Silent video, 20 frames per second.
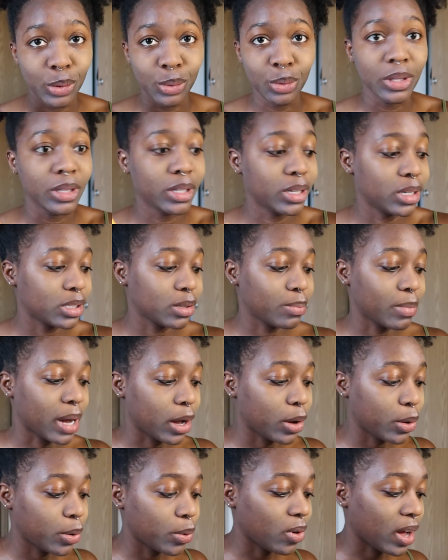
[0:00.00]
through the lens of
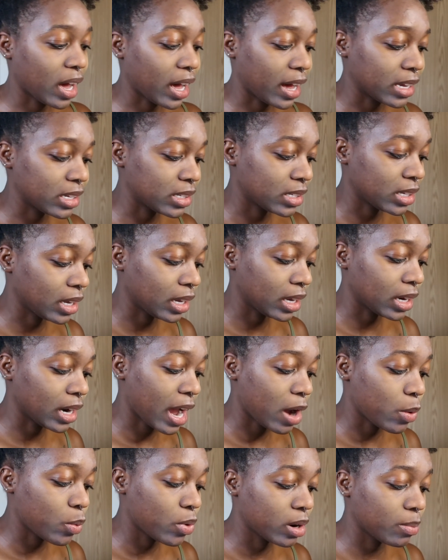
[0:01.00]
my own eyes and
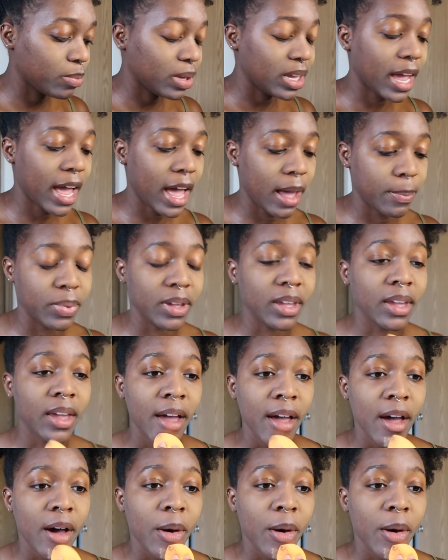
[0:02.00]
i want to be happy